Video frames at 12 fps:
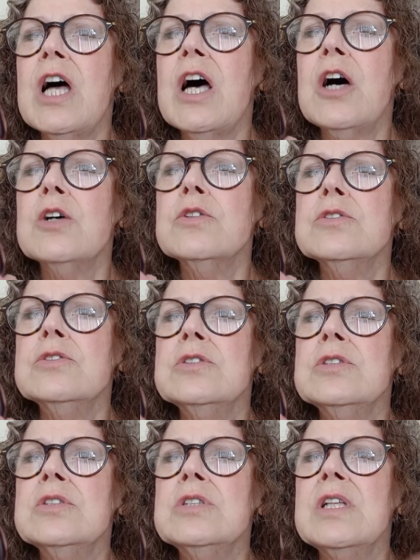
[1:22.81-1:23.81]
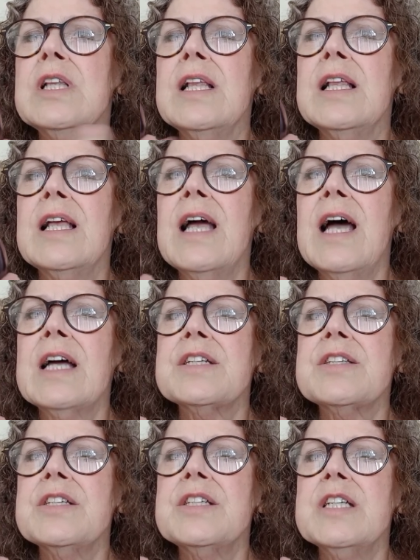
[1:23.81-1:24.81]
hole
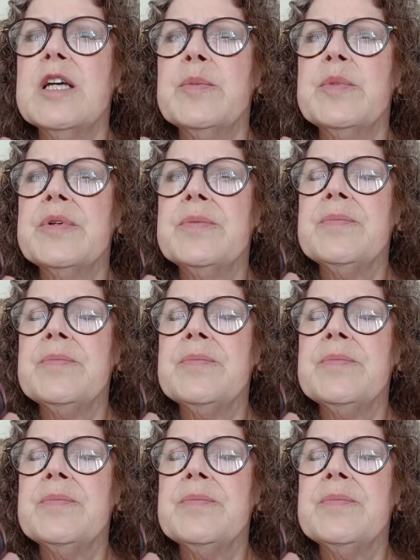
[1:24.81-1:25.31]
at the tip.